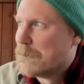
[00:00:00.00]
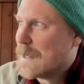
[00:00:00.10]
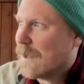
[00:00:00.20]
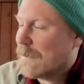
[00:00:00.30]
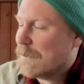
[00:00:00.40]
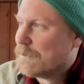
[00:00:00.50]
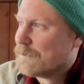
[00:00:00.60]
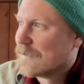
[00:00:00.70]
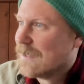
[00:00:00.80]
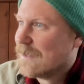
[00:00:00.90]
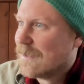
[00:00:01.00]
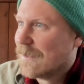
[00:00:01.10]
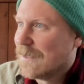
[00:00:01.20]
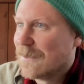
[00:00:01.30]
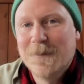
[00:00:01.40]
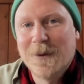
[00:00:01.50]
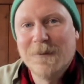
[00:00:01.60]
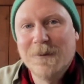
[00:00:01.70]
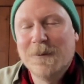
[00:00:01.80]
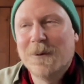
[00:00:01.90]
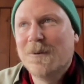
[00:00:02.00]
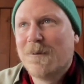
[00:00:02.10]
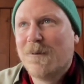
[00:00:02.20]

Um, whatever it was,